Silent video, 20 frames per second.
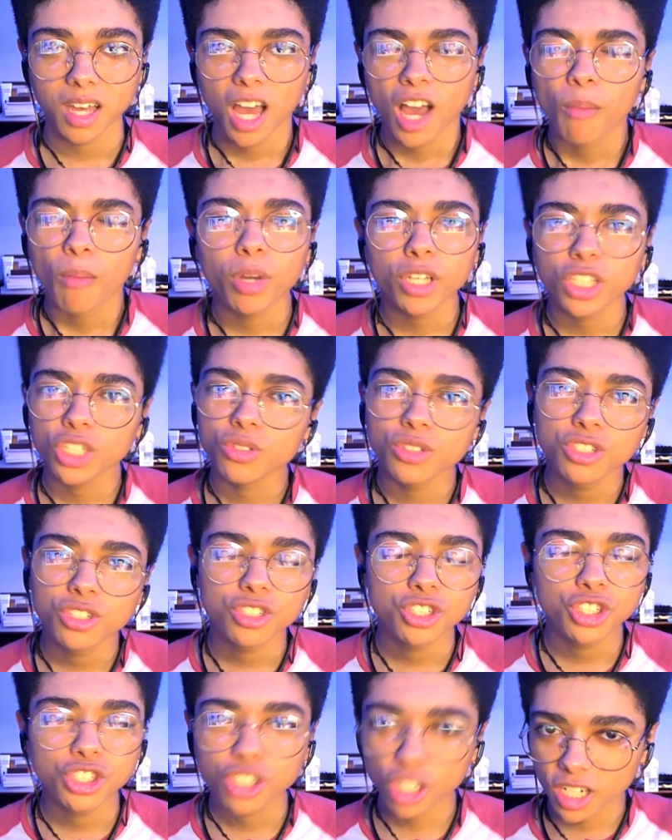But it
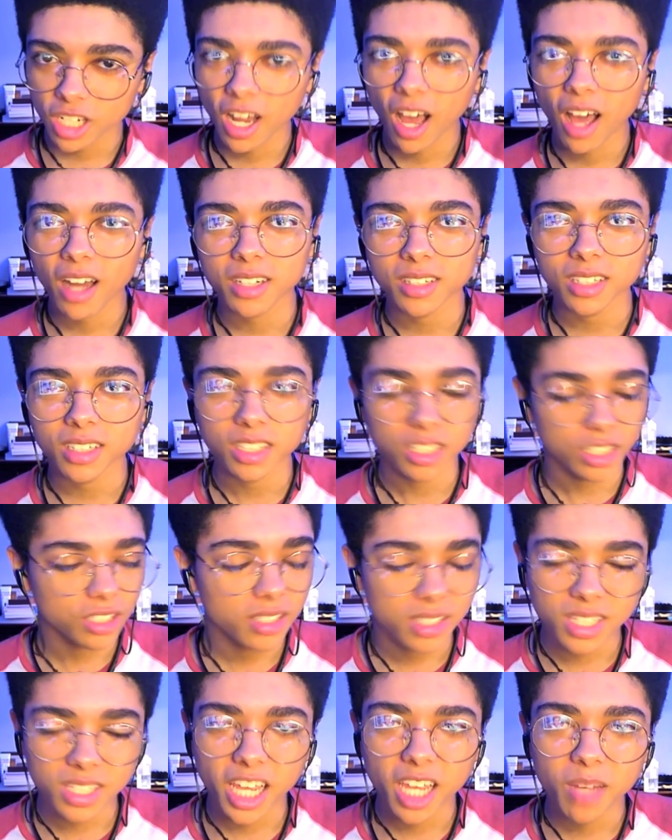should not
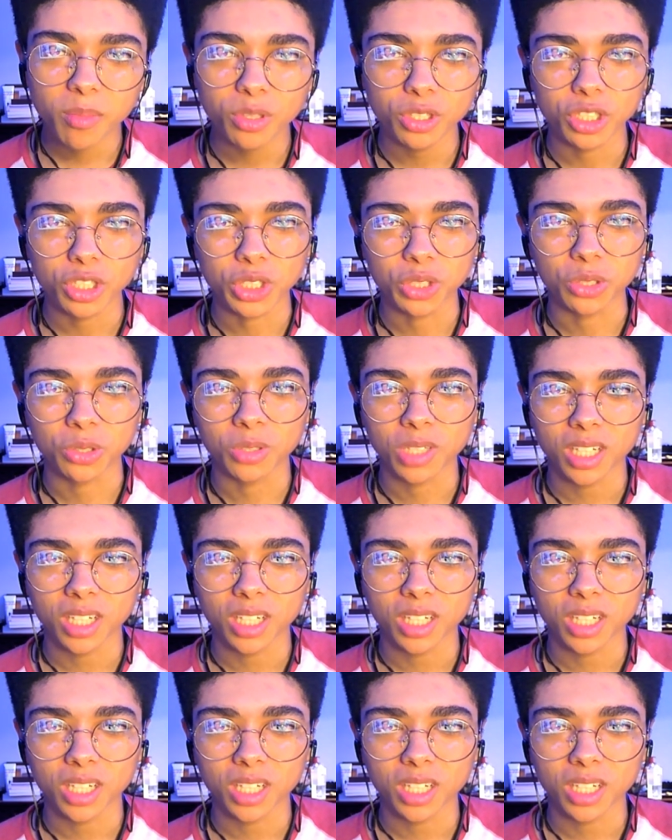disable you